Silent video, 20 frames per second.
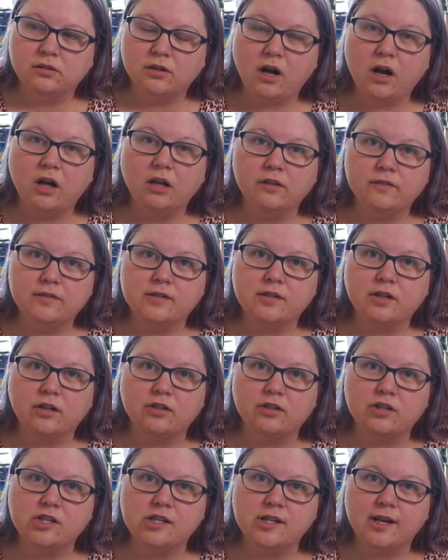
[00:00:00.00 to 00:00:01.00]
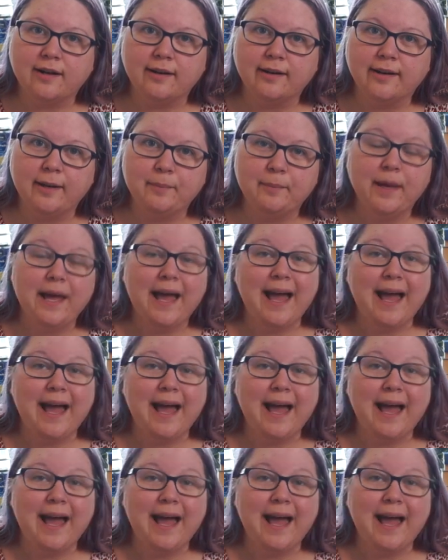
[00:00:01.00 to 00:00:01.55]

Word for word: Oliver's gone to check on him.